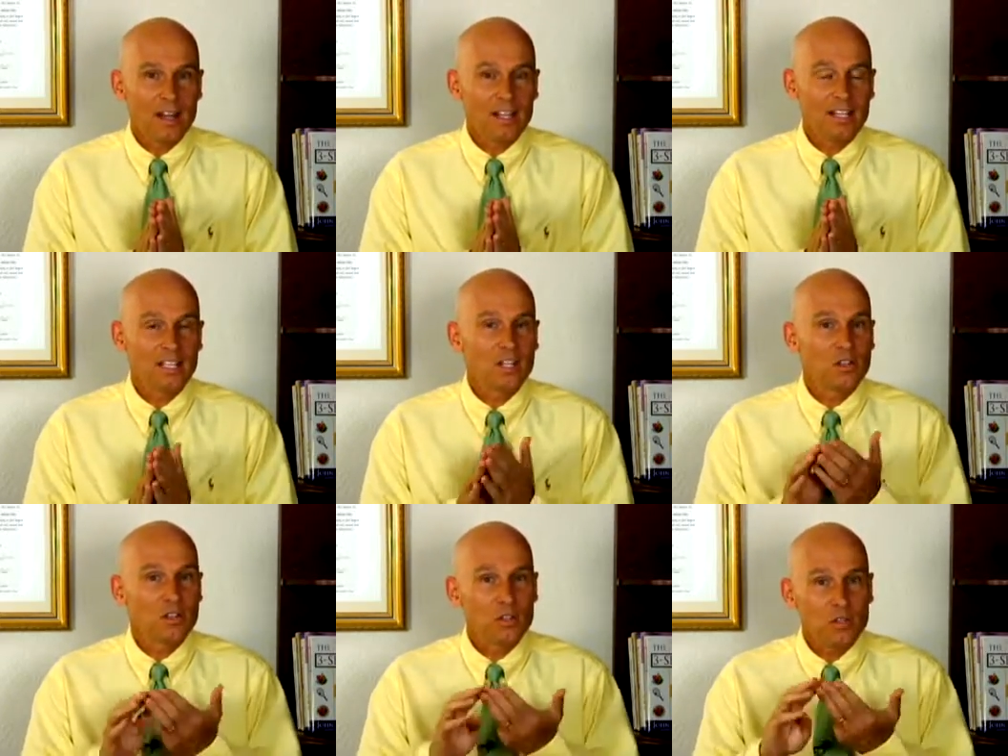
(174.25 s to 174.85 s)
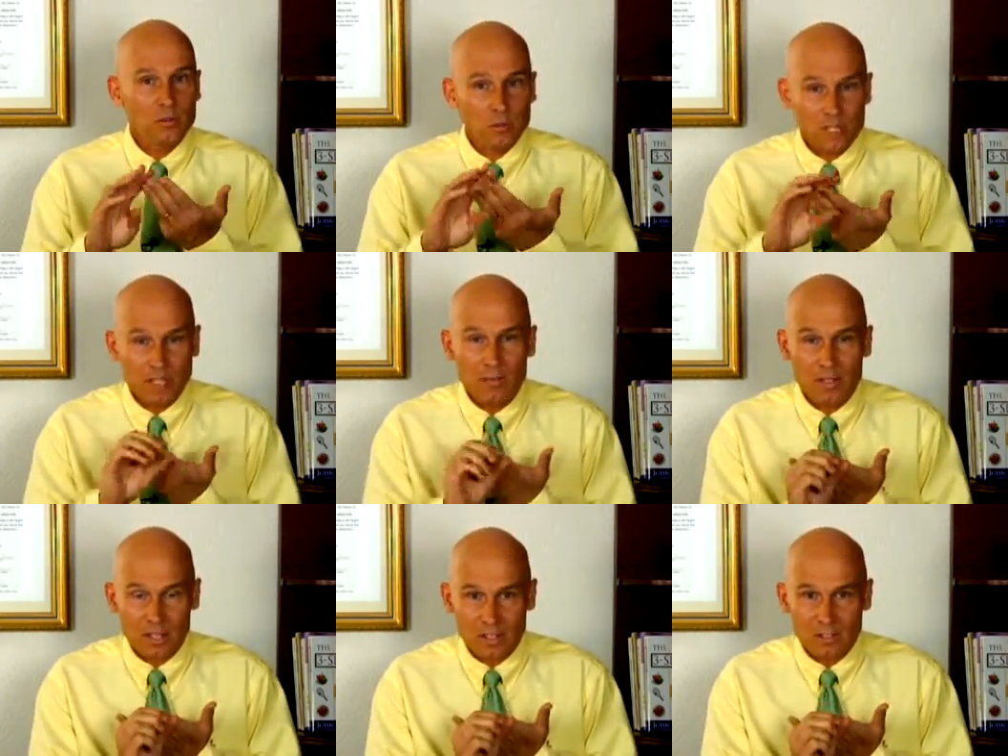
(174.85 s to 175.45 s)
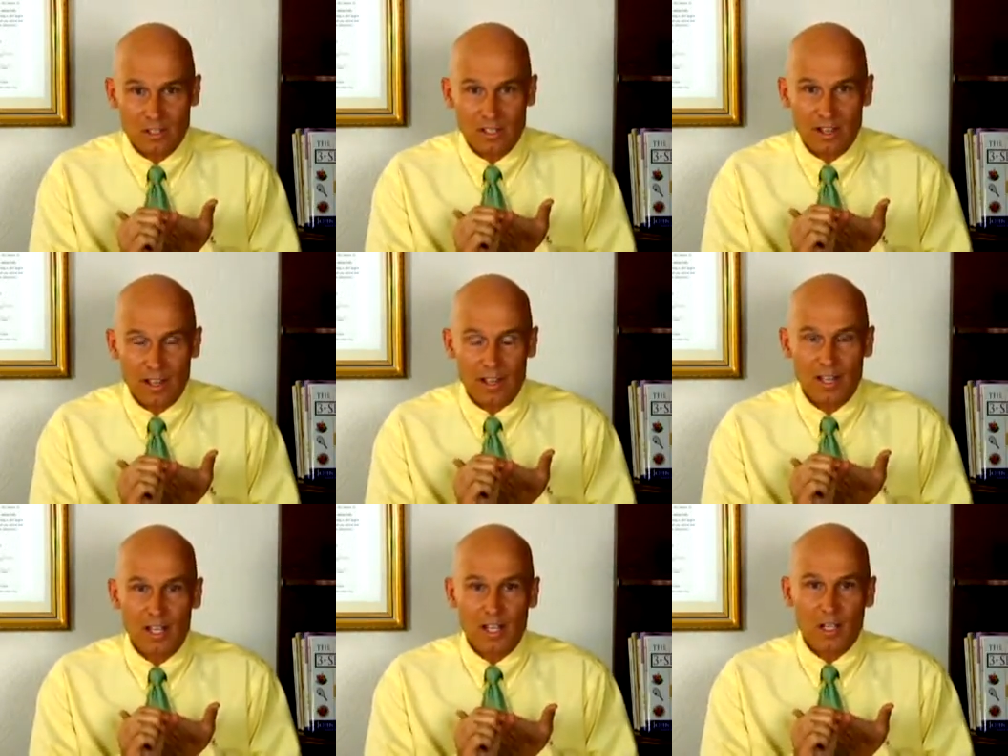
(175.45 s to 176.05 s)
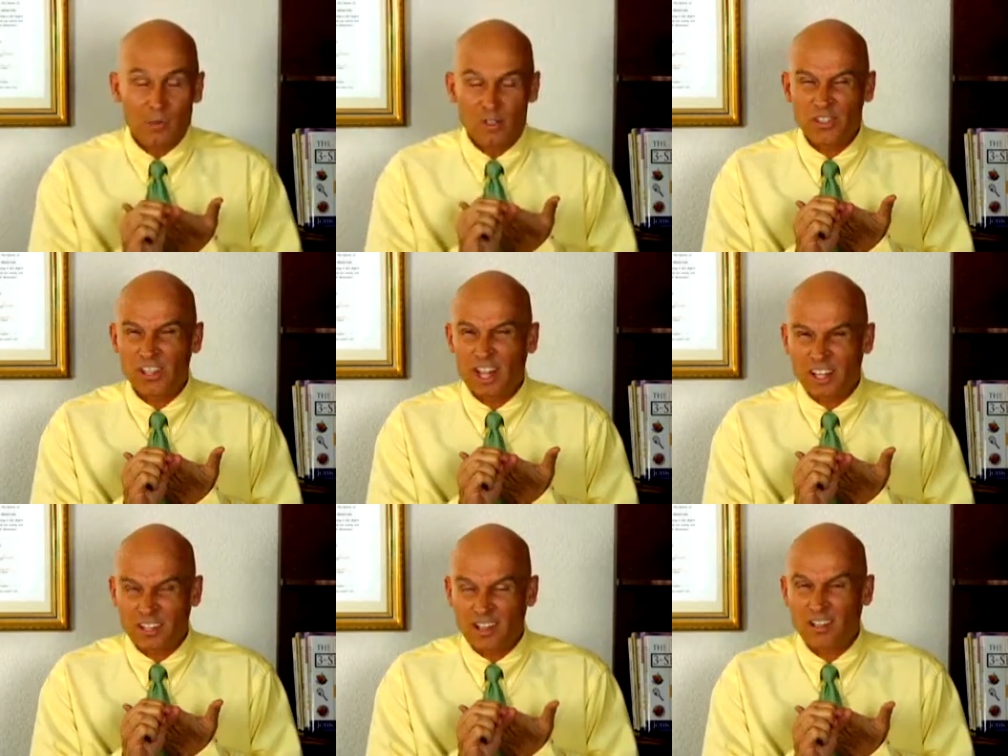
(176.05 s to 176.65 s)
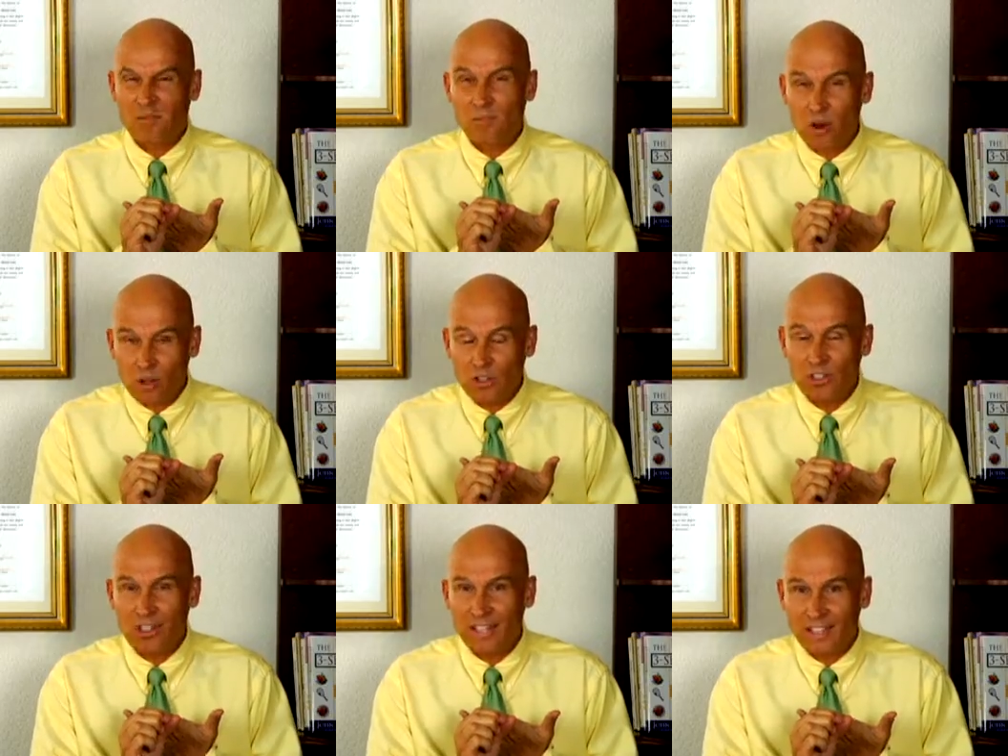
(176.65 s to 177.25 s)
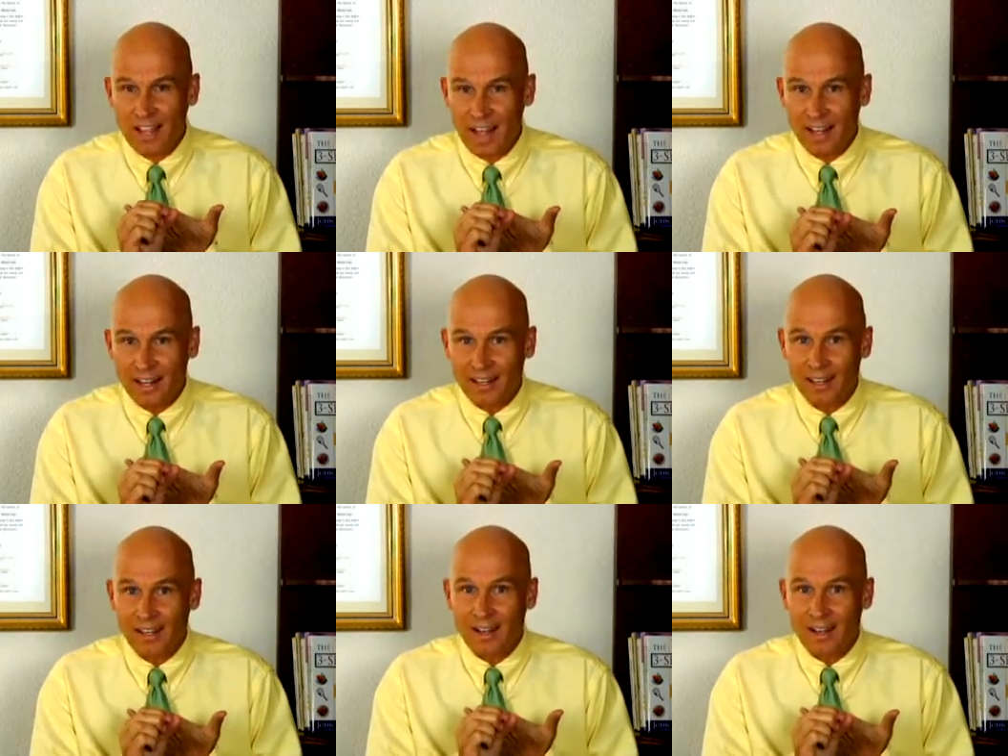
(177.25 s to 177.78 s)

eating 3 meals a day, which gets us mostly dead.